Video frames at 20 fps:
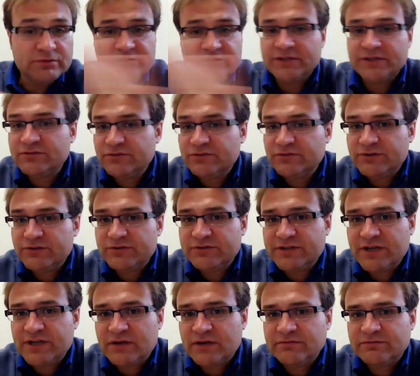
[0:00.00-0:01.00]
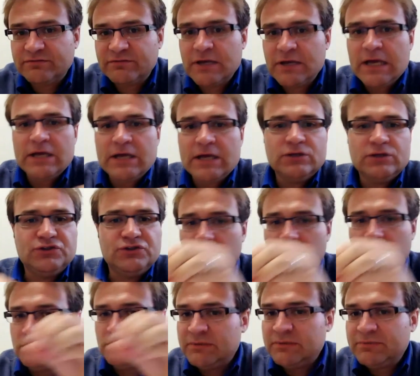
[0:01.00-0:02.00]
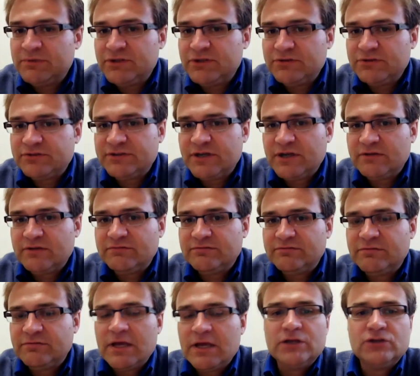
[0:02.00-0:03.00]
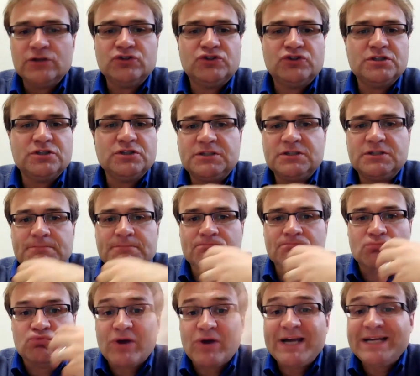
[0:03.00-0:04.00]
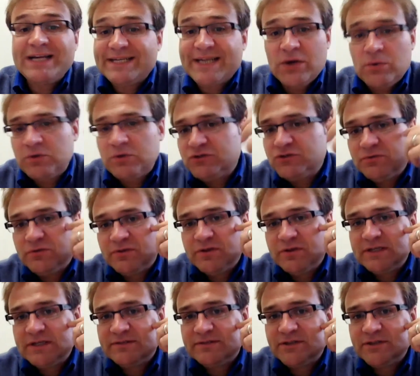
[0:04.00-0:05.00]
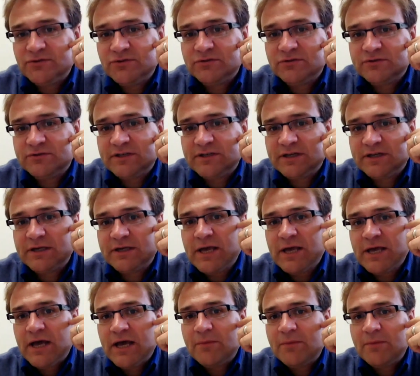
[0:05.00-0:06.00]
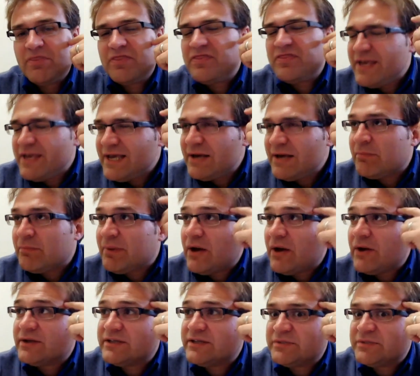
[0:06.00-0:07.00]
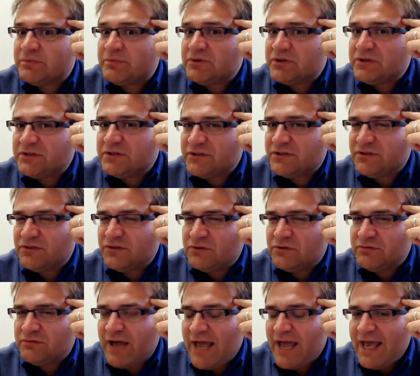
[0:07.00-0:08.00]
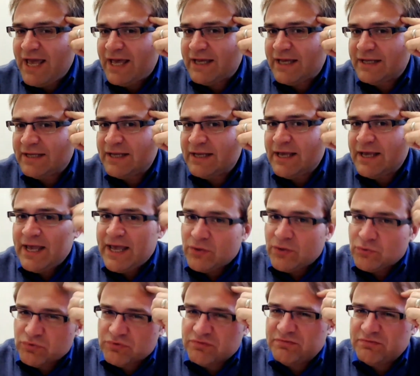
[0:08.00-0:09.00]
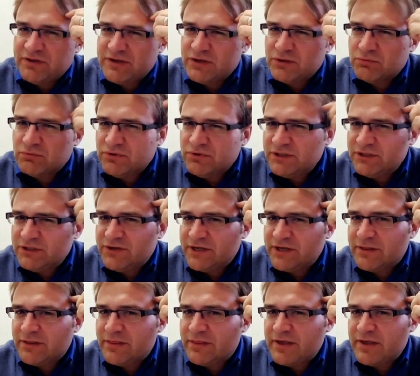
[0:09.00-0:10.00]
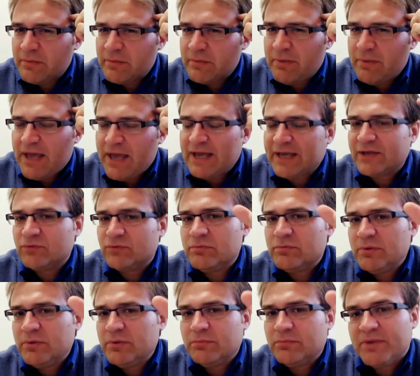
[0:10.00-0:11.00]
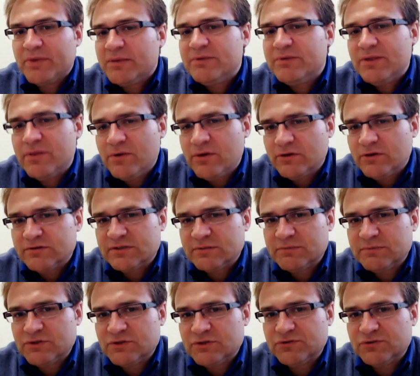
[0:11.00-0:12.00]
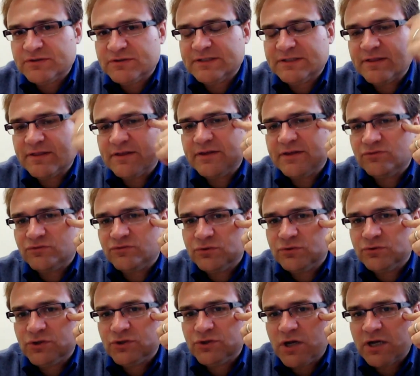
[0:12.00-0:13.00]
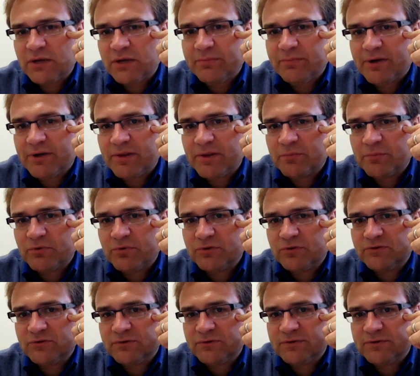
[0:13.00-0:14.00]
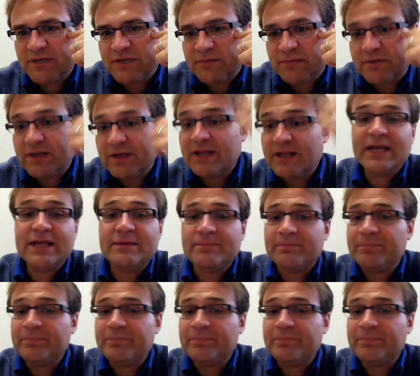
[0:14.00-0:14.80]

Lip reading: Don't censor yourself. Don't limit yourself. Just write down what you think is interesting. Think about experiences you've had, and really try to think back and remember. Maybe there are some interesting things you could talk about in the personal statement.